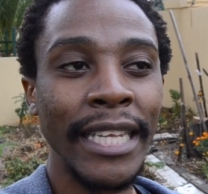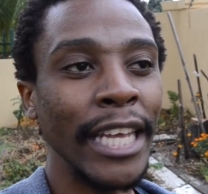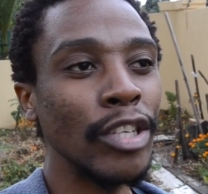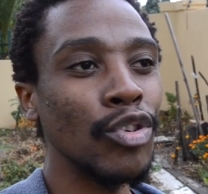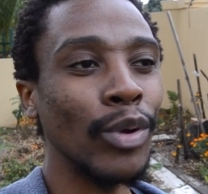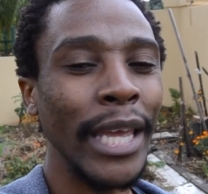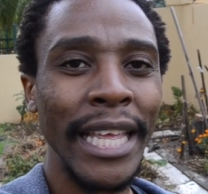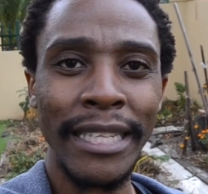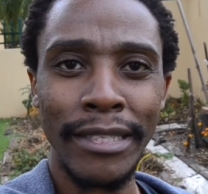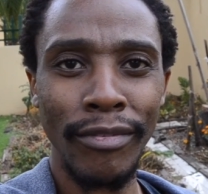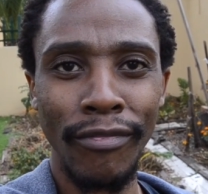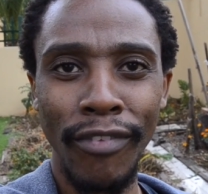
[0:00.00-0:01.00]
Get your
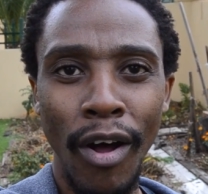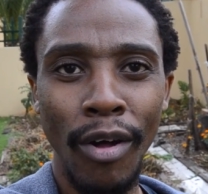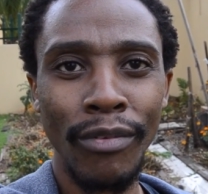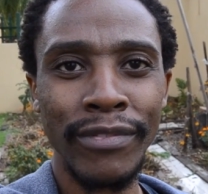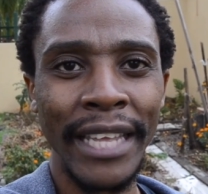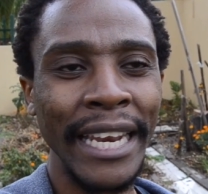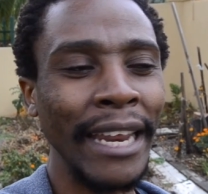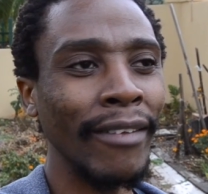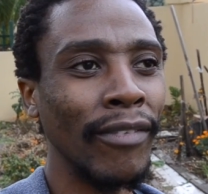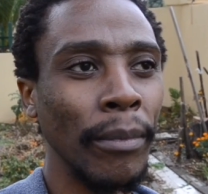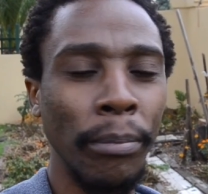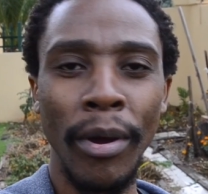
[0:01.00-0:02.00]
kids involved, get
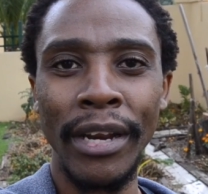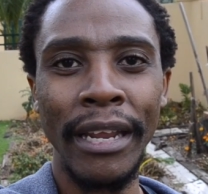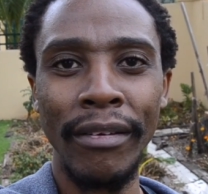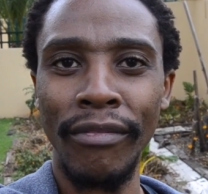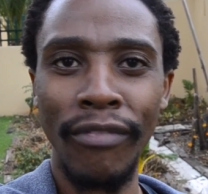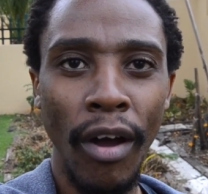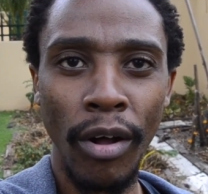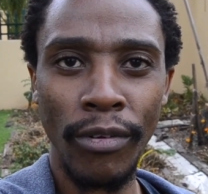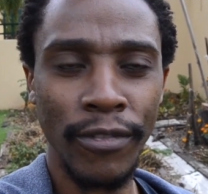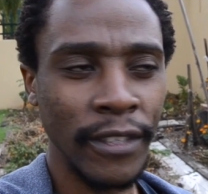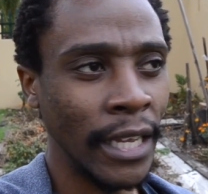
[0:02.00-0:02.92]
everybody involved.